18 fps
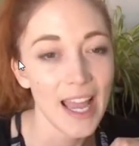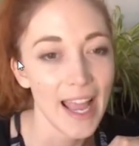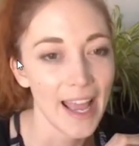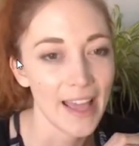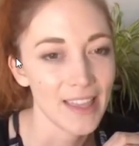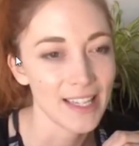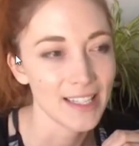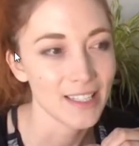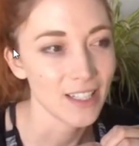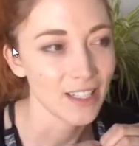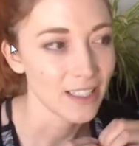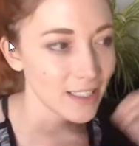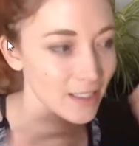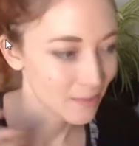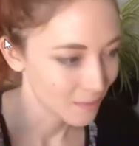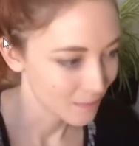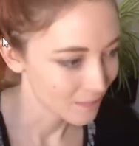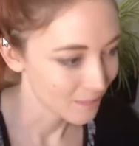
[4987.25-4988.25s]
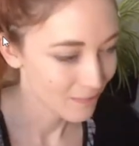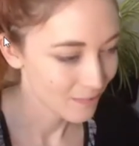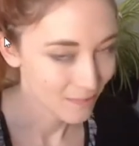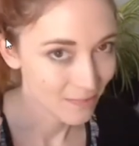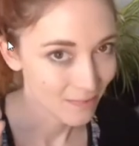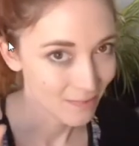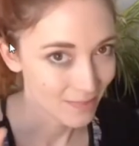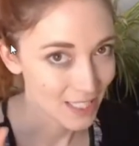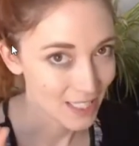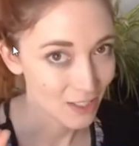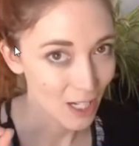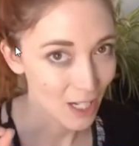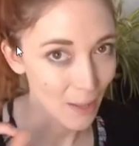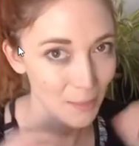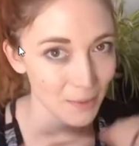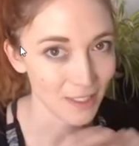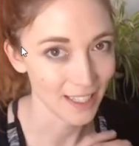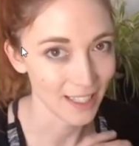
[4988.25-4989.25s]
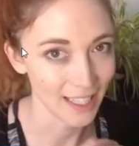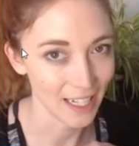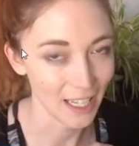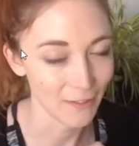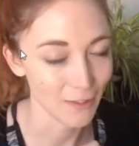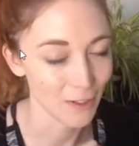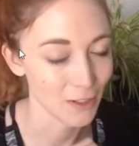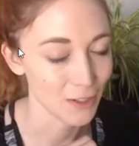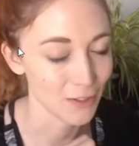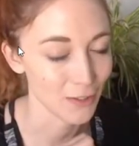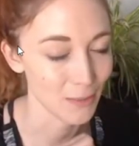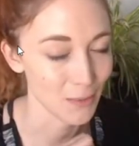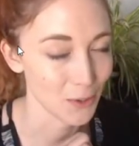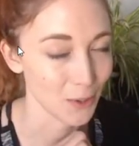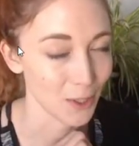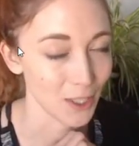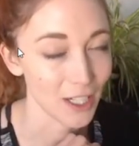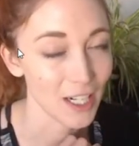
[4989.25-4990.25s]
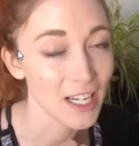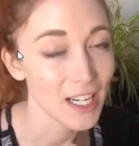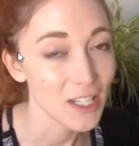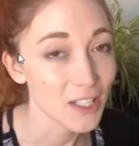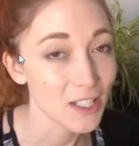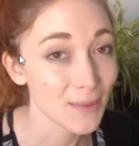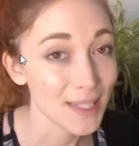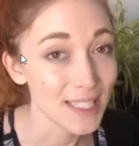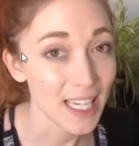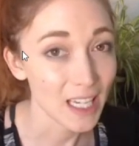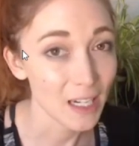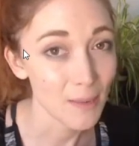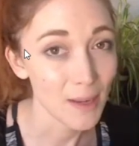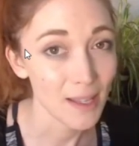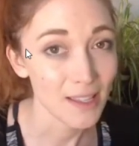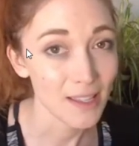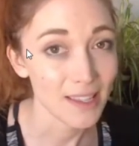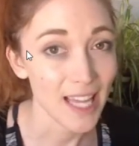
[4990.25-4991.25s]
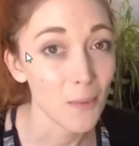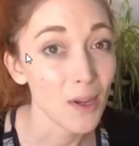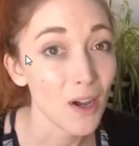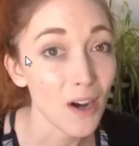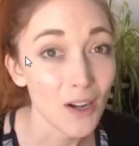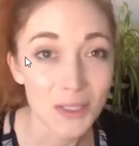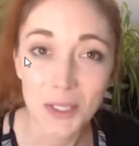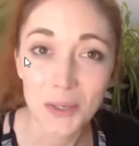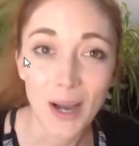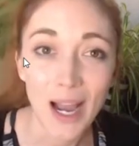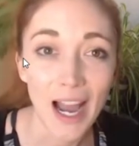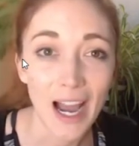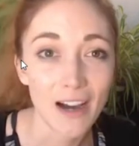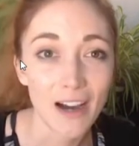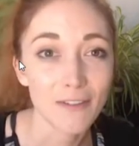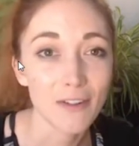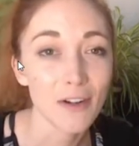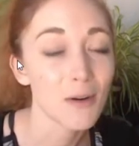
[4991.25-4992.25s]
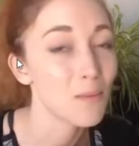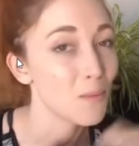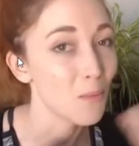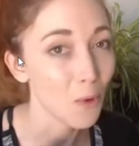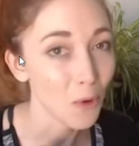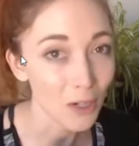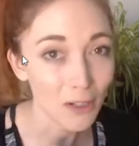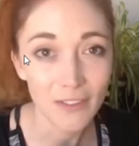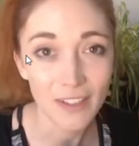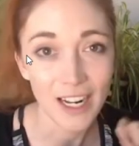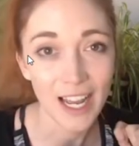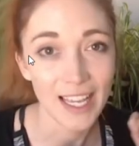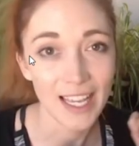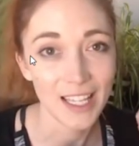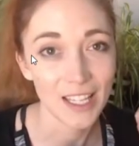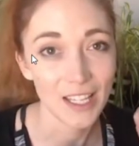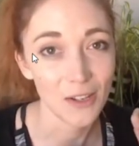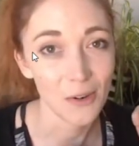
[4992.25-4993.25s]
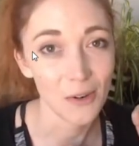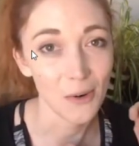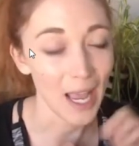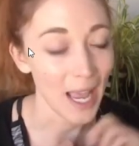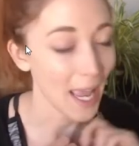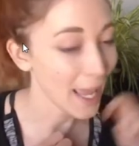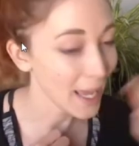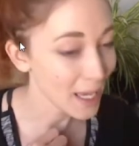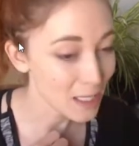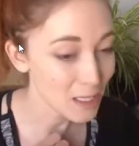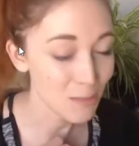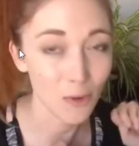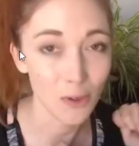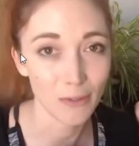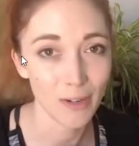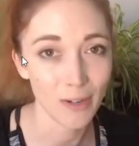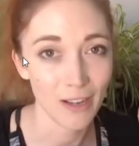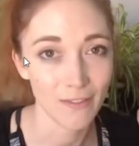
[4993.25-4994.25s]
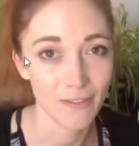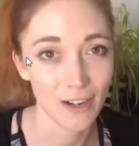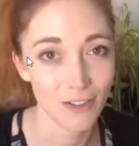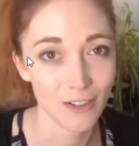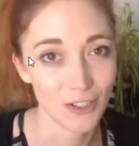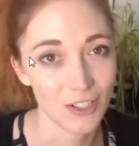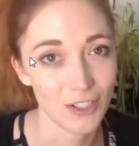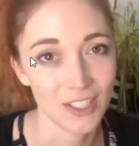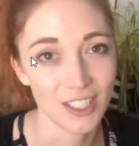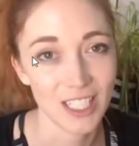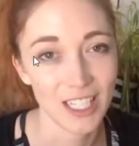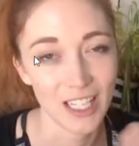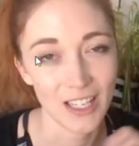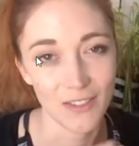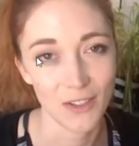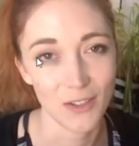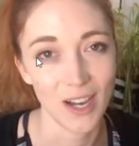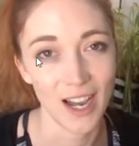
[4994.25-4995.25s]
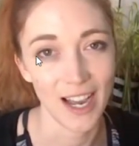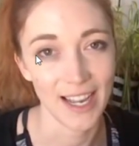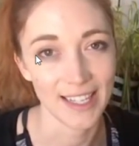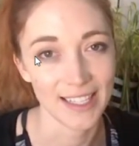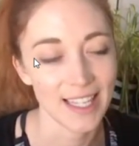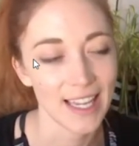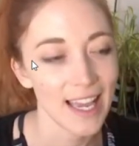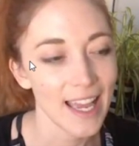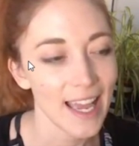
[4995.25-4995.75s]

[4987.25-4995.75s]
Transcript: And these are top of the line headphones from Shure. So I'm excited about that. We also have more vidIQ and more Rev vouchers to give you guys.